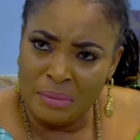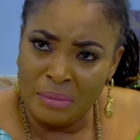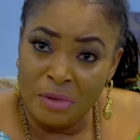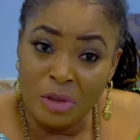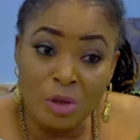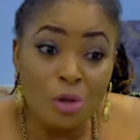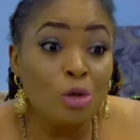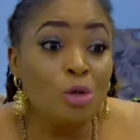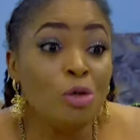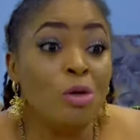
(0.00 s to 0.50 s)

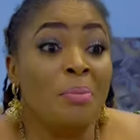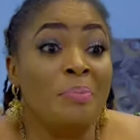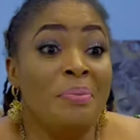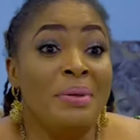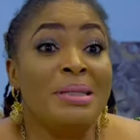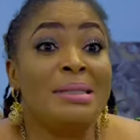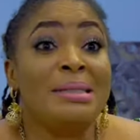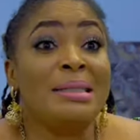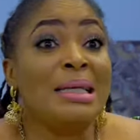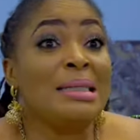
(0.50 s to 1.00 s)
So, your
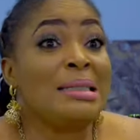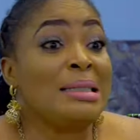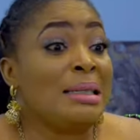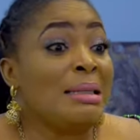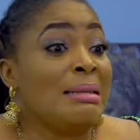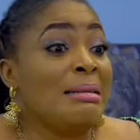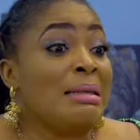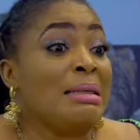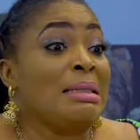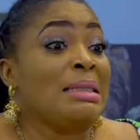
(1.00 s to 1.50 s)
business
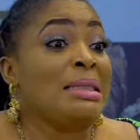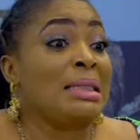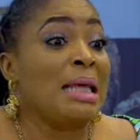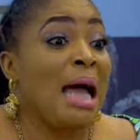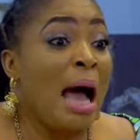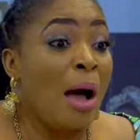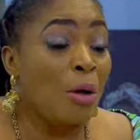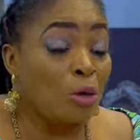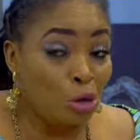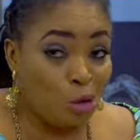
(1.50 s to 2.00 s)
in this
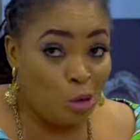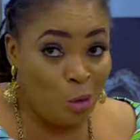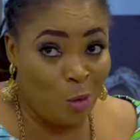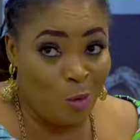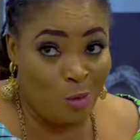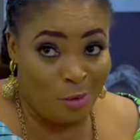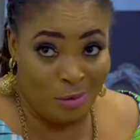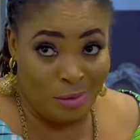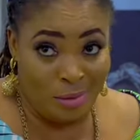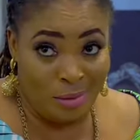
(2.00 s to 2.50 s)

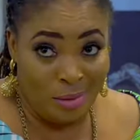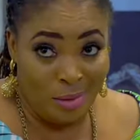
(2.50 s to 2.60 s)
household